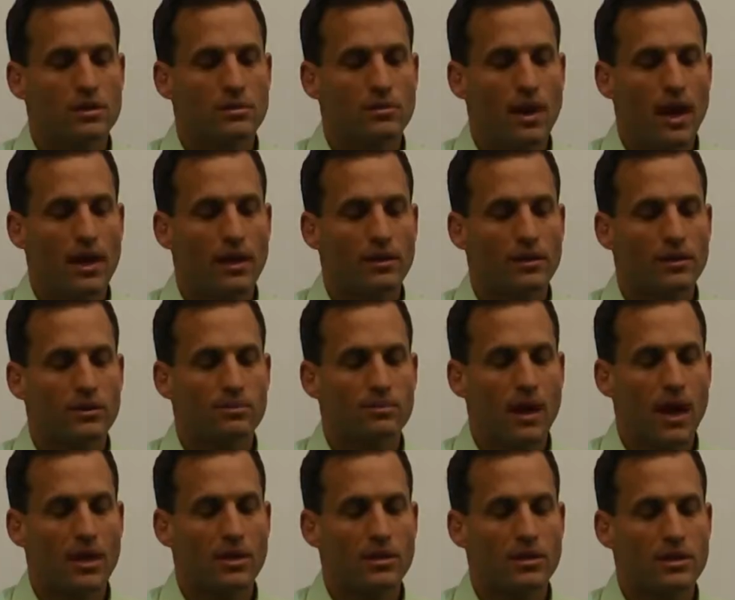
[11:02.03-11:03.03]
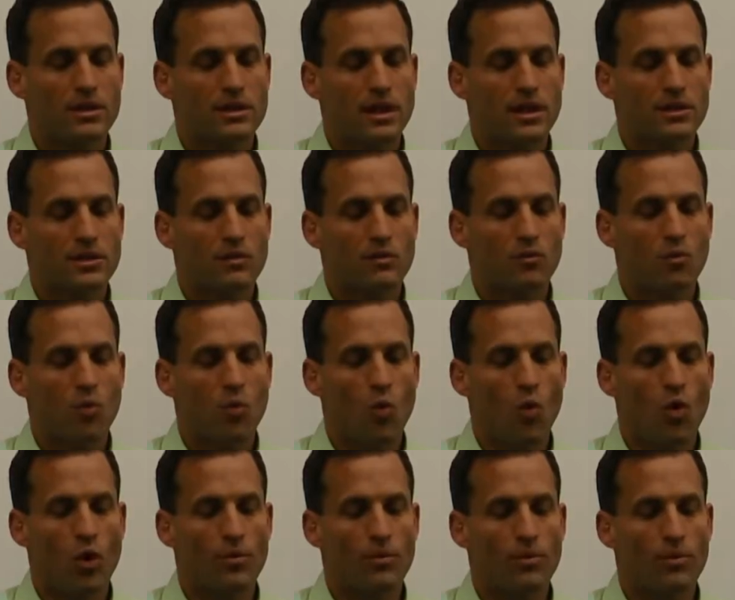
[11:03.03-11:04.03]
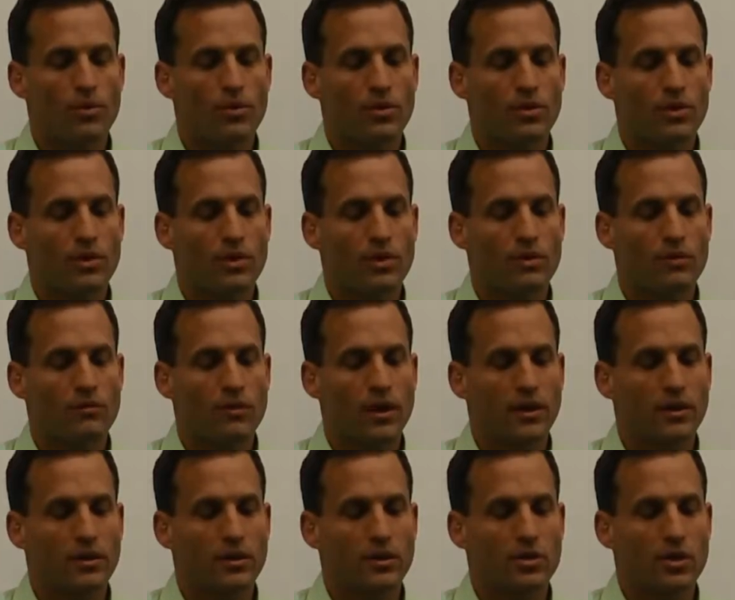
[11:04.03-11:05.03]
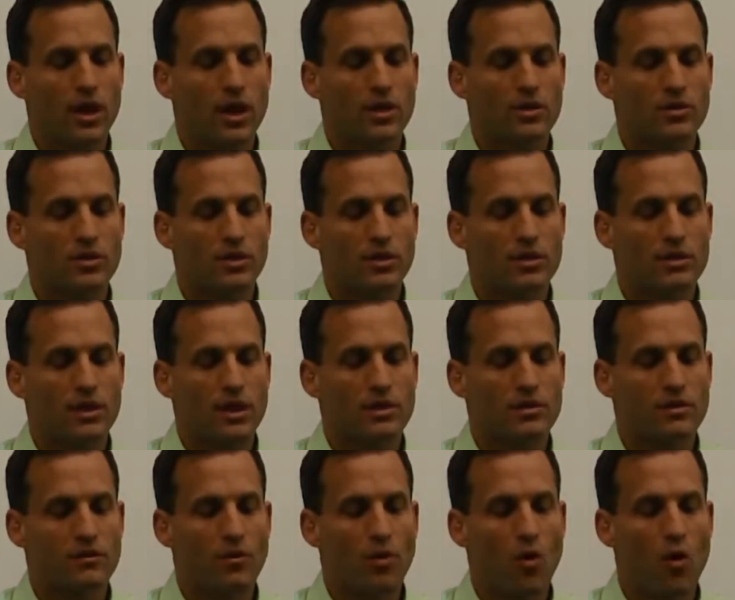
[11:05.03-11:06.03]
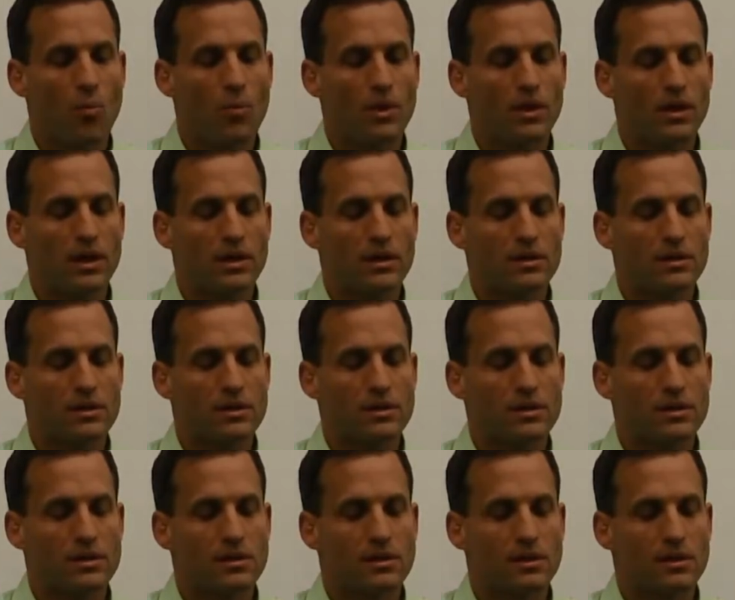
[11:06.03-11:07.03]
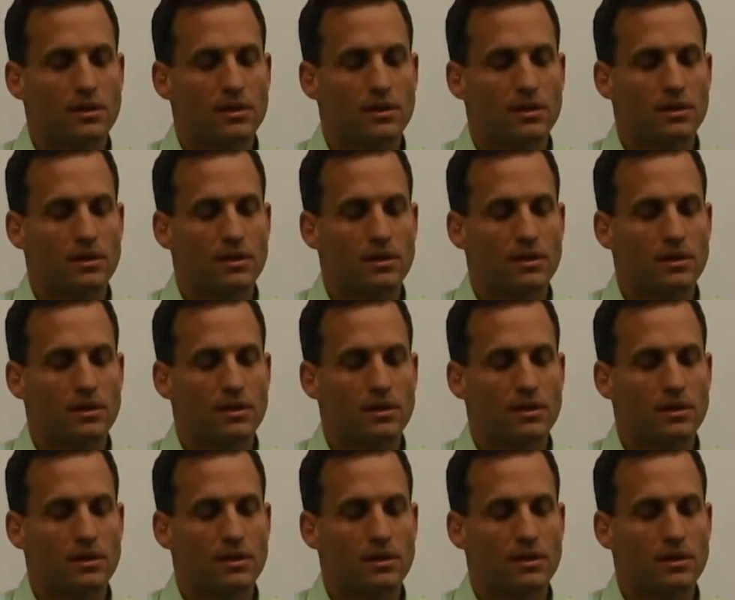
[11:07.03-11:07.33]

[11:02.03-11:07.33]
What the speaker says: Just imagine a sense of warmth at the front of the chest, or a sense of openness,